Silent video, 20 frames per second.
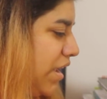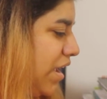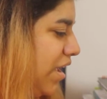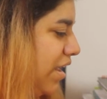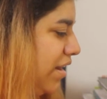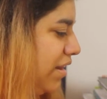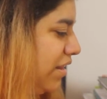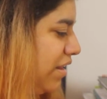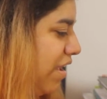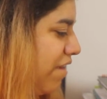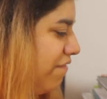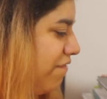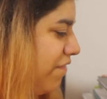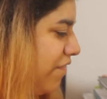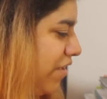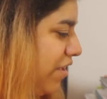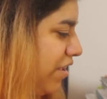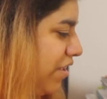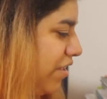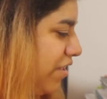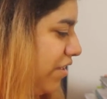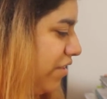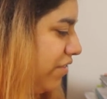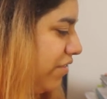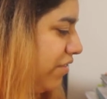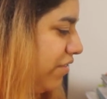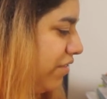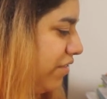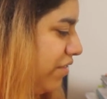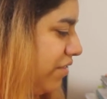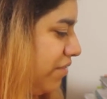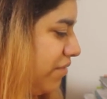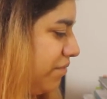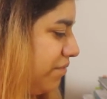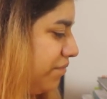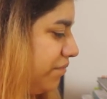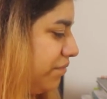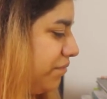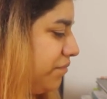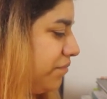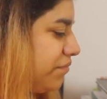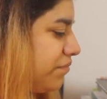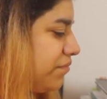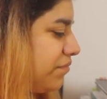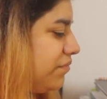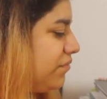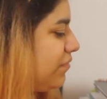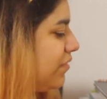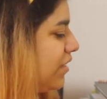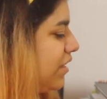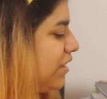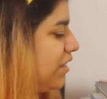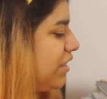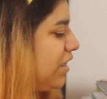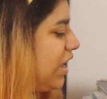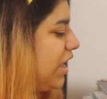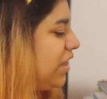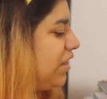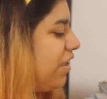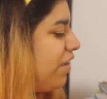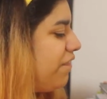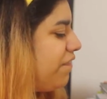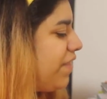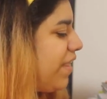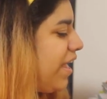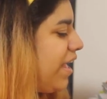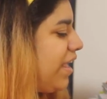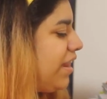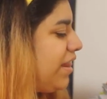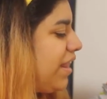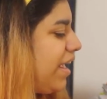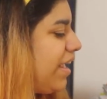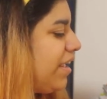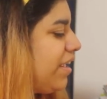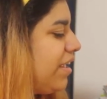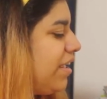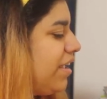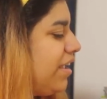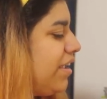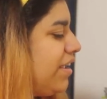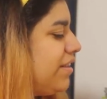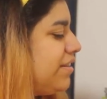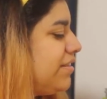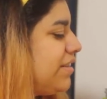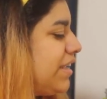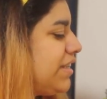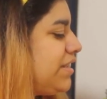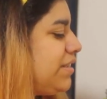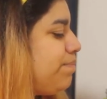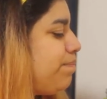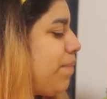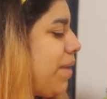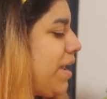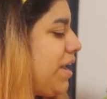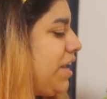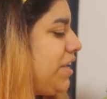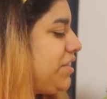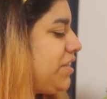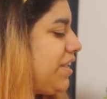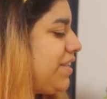I love this. I love their Spanish